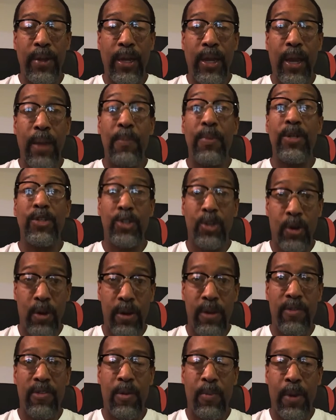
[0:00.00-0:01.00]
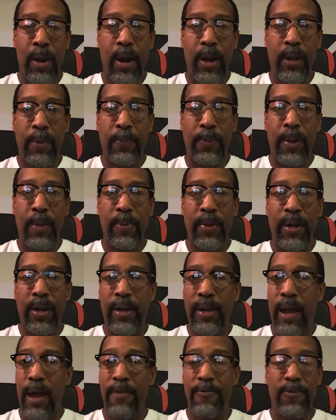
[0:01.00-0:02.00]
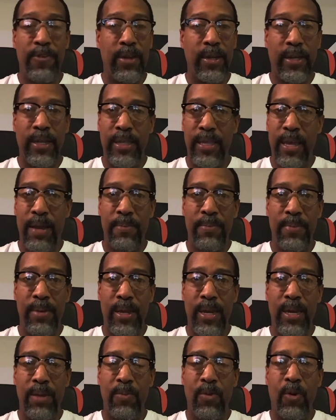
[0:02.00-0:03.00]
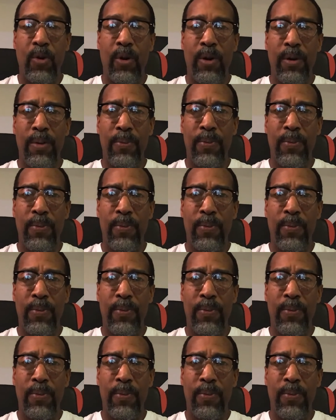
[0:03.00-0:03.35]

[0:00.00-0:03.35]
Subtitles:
a majority of the American public, are not feeling them anymore.